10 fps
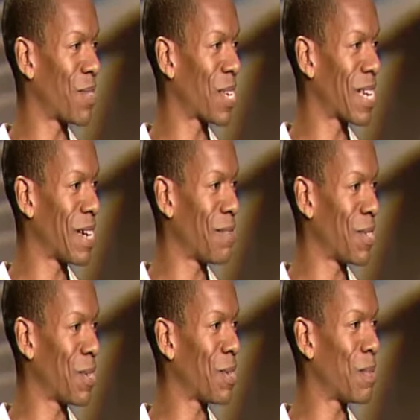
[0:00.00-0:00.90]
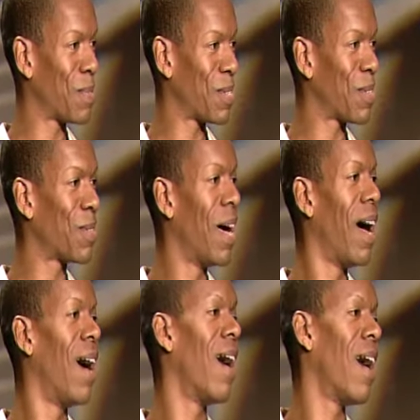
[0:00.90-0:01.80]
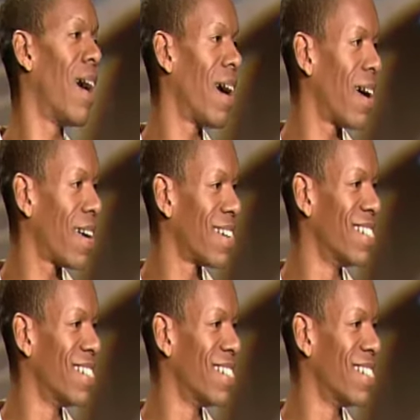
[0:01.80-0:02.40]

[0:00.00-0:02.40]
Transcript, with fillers: when you absolutely, come in your home and do. Absolutely,